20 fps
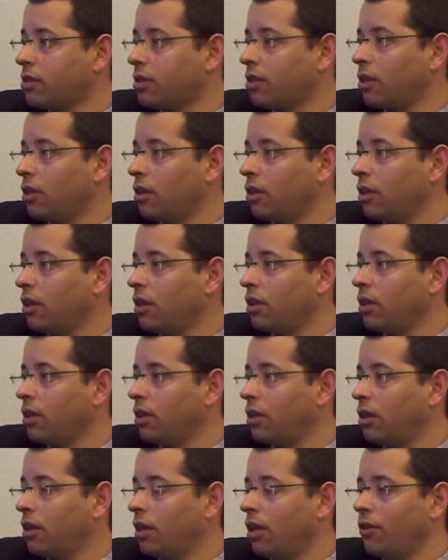
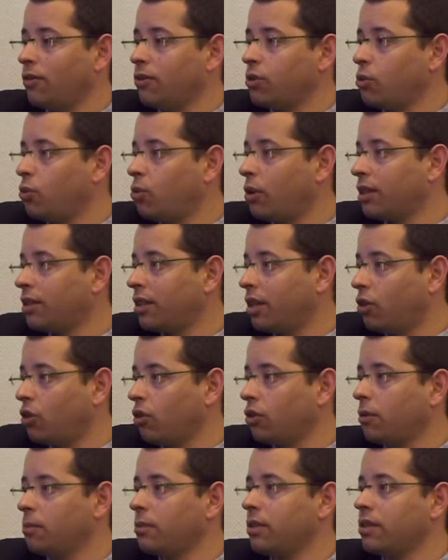if they want
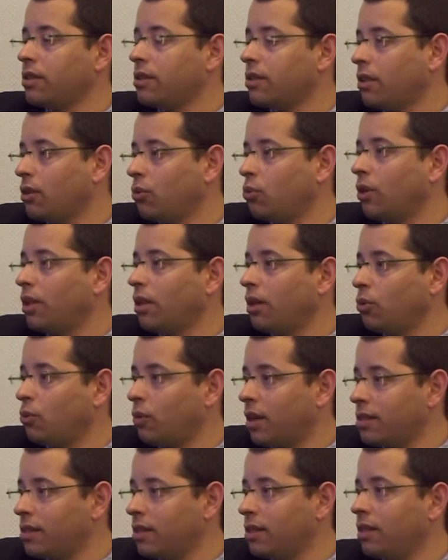economists,
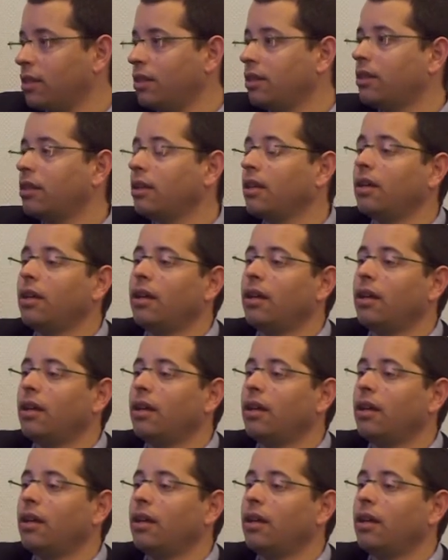what they need.